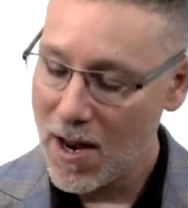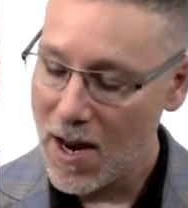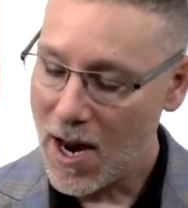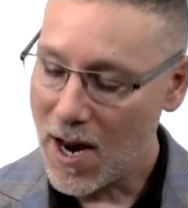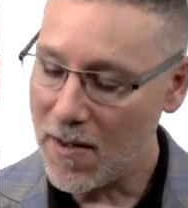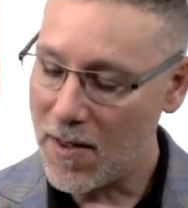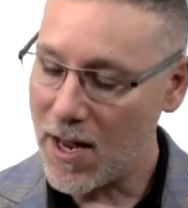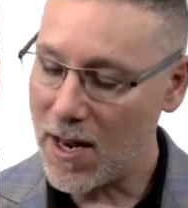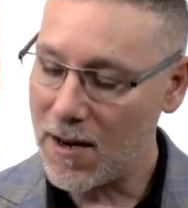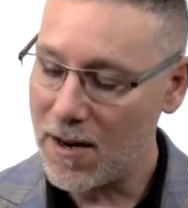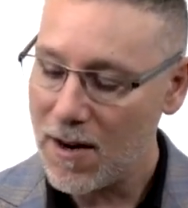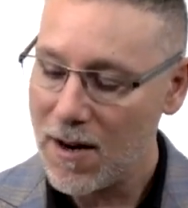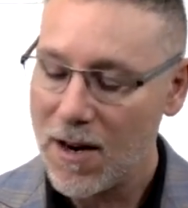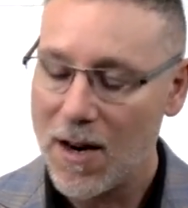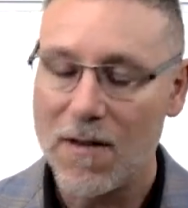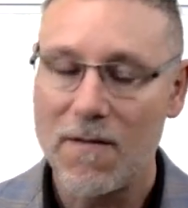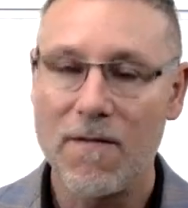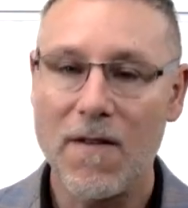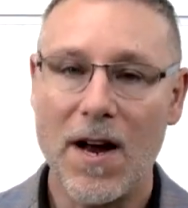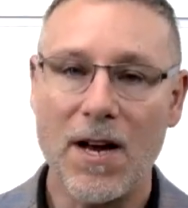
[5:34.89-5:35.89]
And then
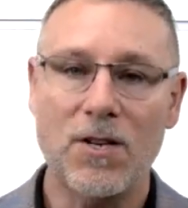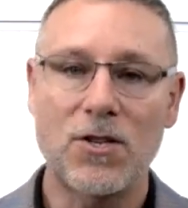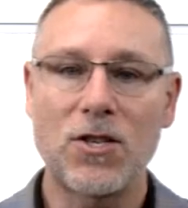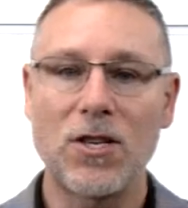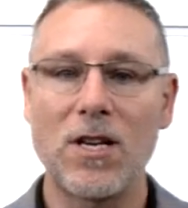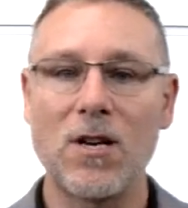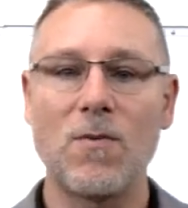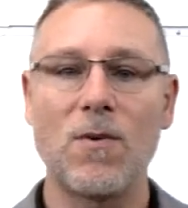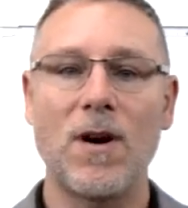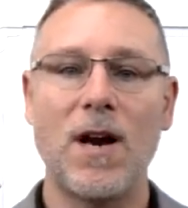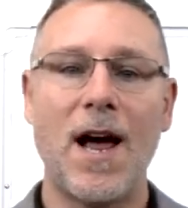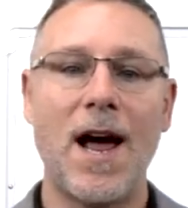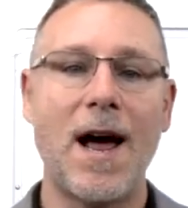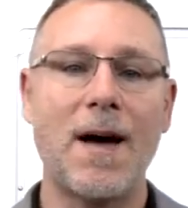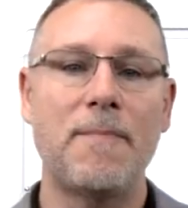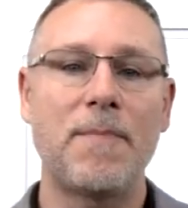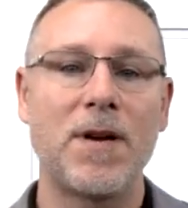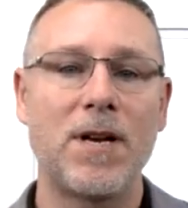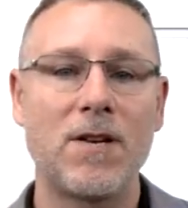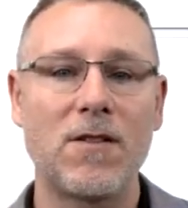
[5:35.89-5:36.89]
eventually what
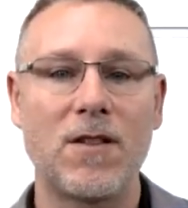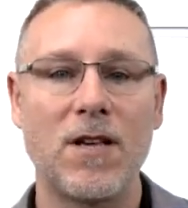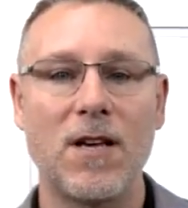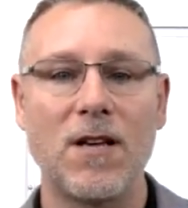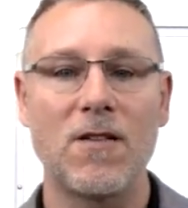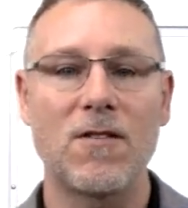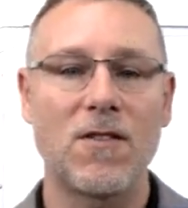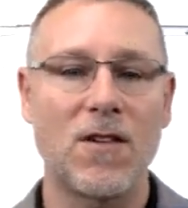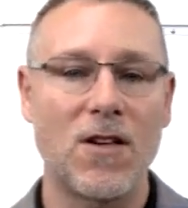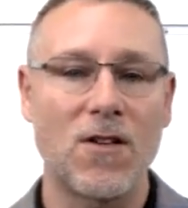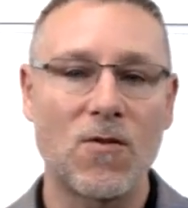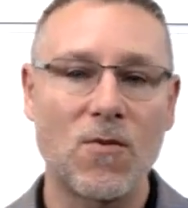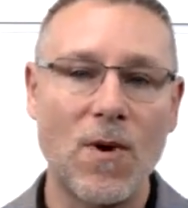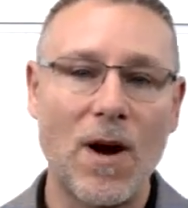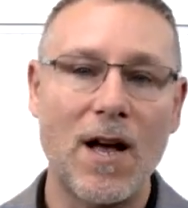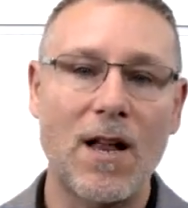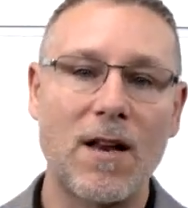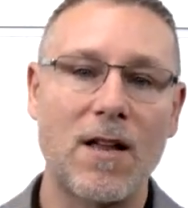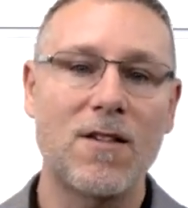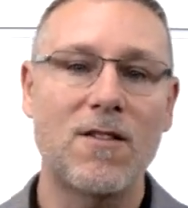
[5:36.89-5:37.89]
happens is, as
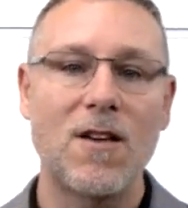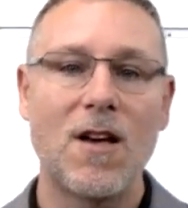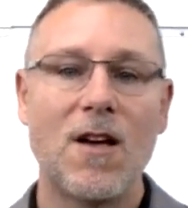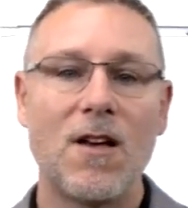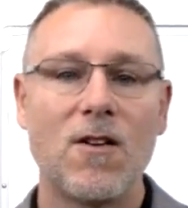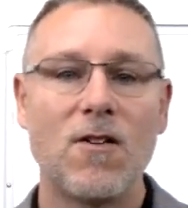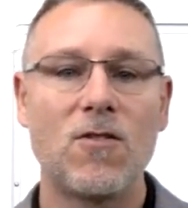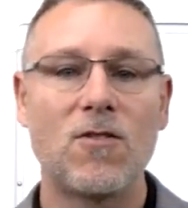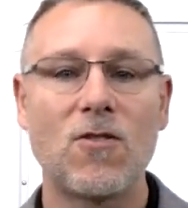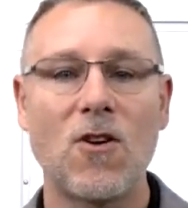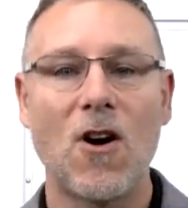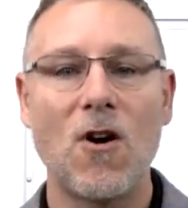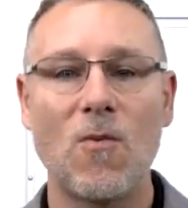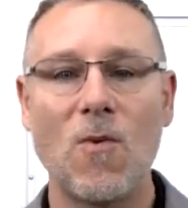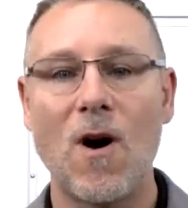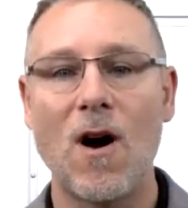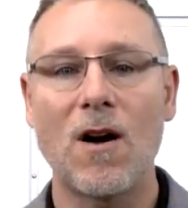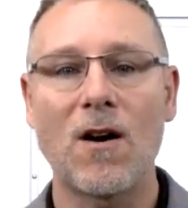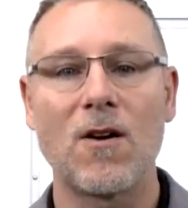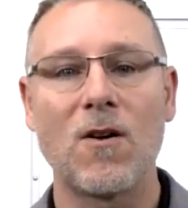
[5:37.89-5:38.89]
well, is you start
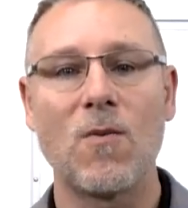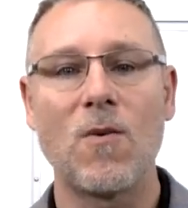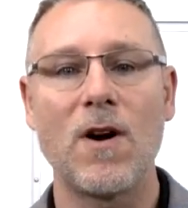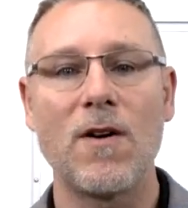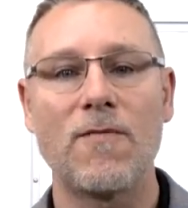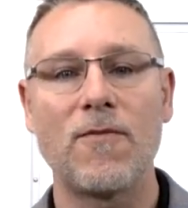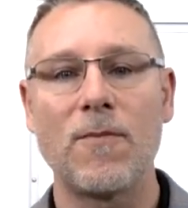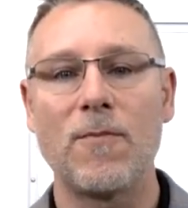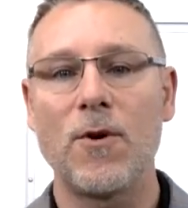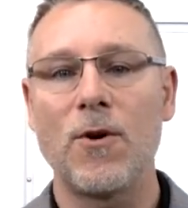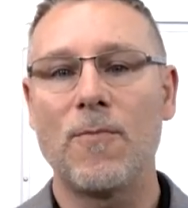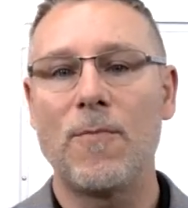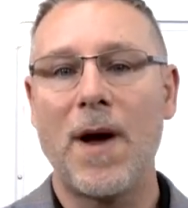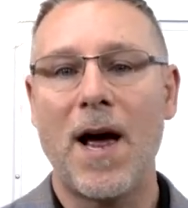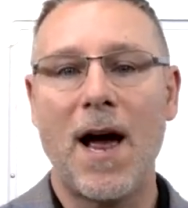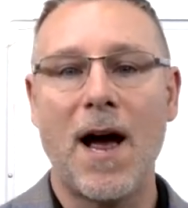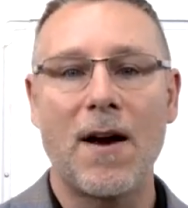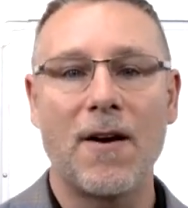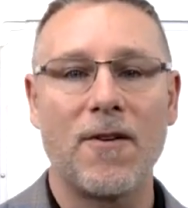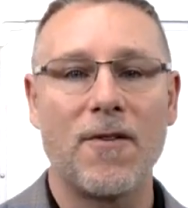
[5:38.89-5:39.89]
walking away from your
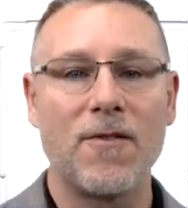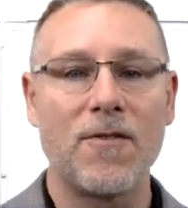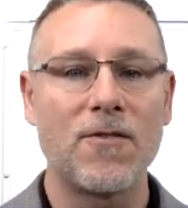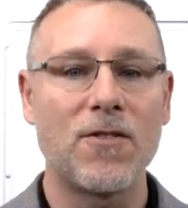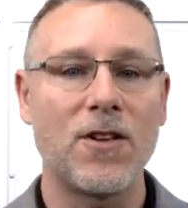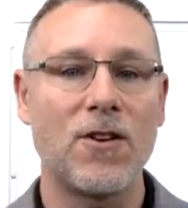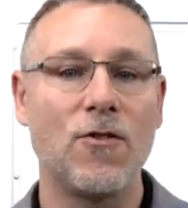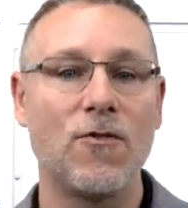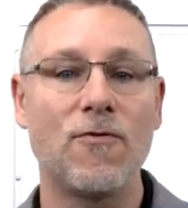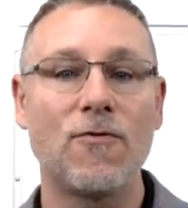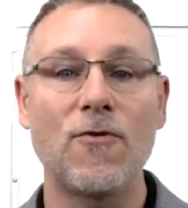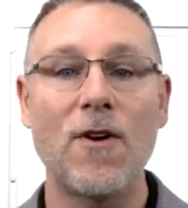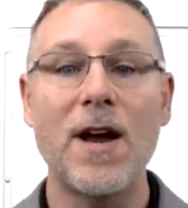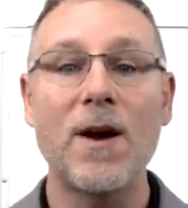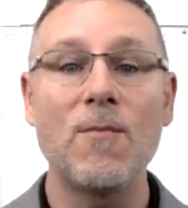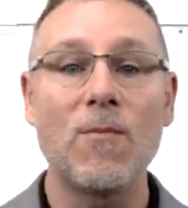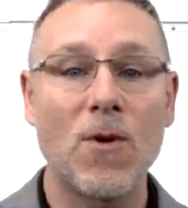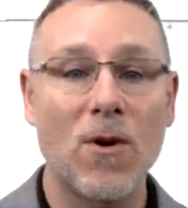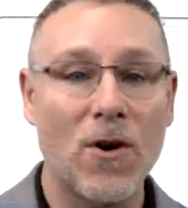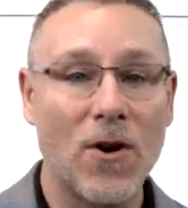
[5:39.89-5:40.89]
patterns and your
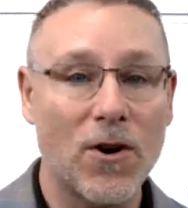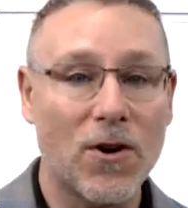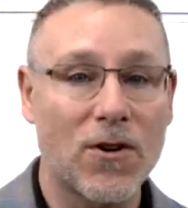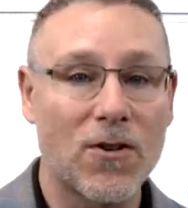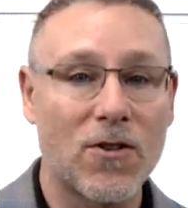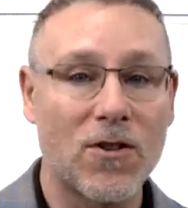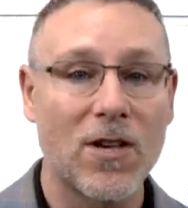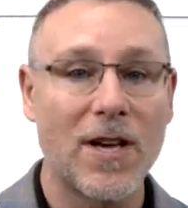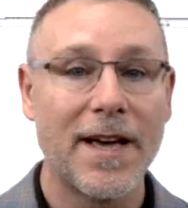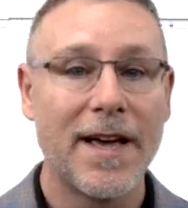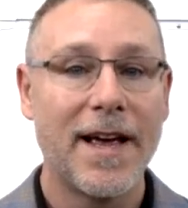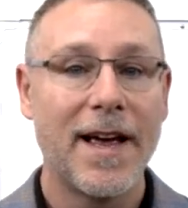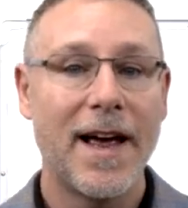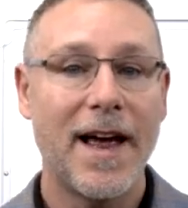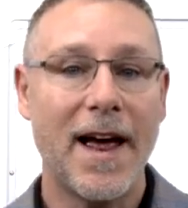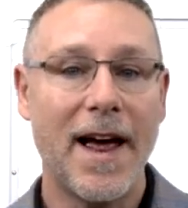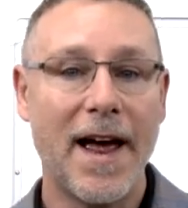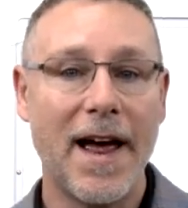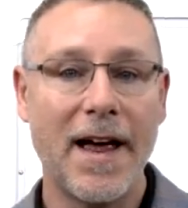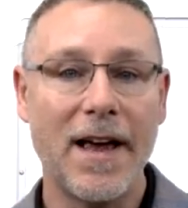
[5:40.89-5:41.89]
frameworks
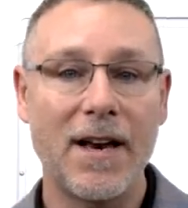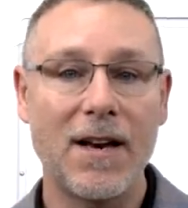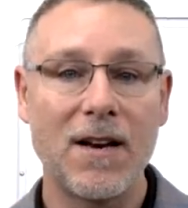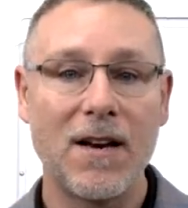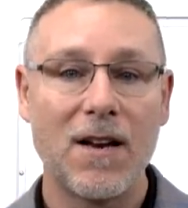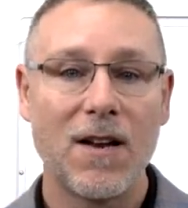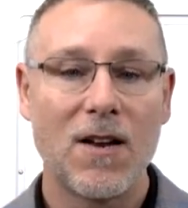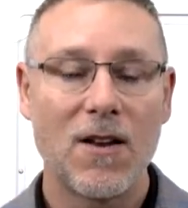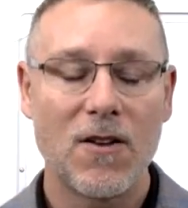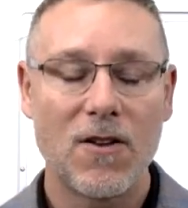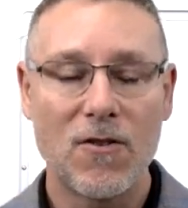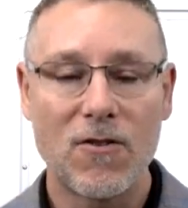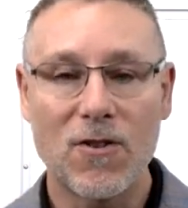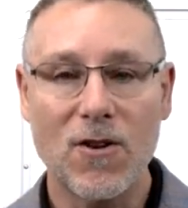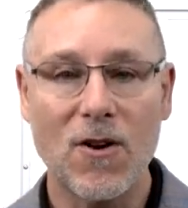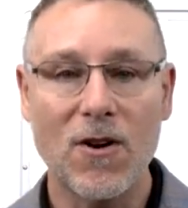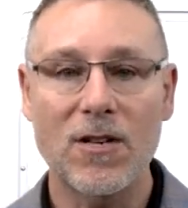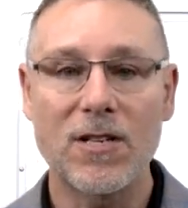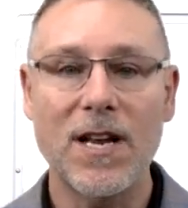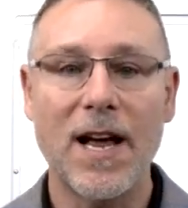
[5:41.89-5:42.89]
and you
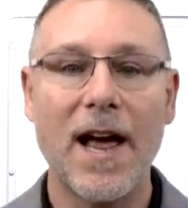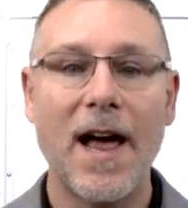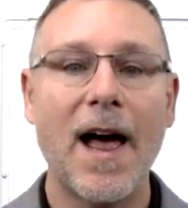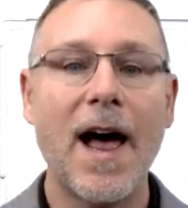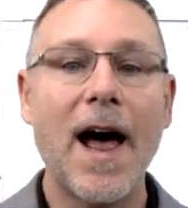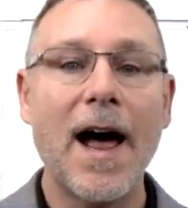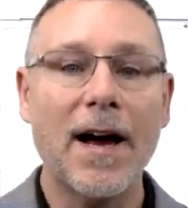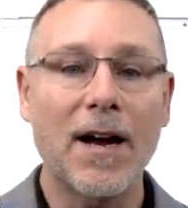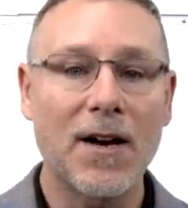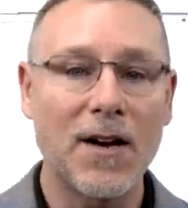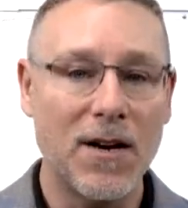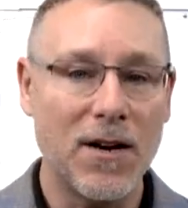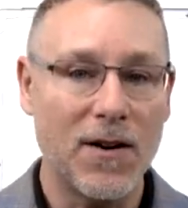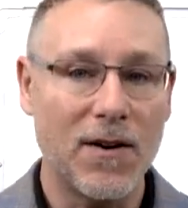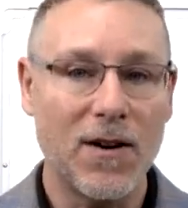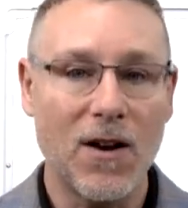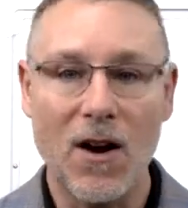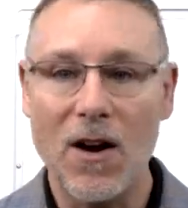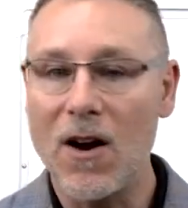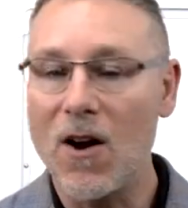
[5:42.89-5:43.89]
start to hack code.